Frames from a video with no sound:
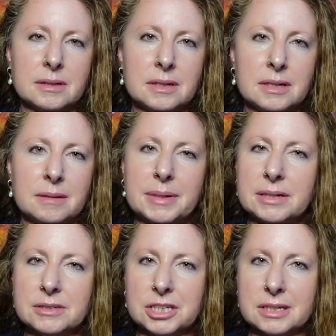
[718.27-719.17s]

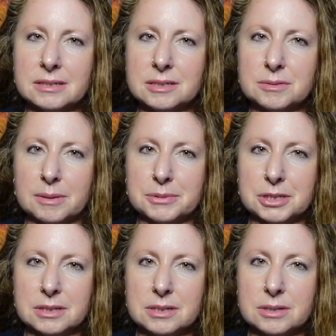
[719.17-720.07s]
energetic
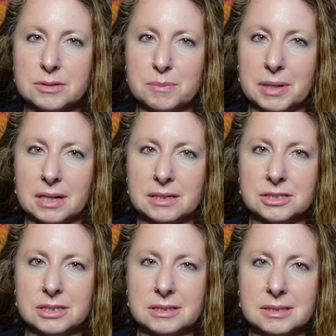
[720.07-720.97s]
disruptions, those
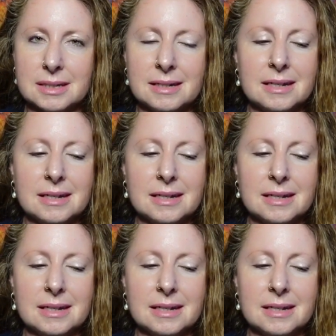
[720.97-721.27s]
blockages,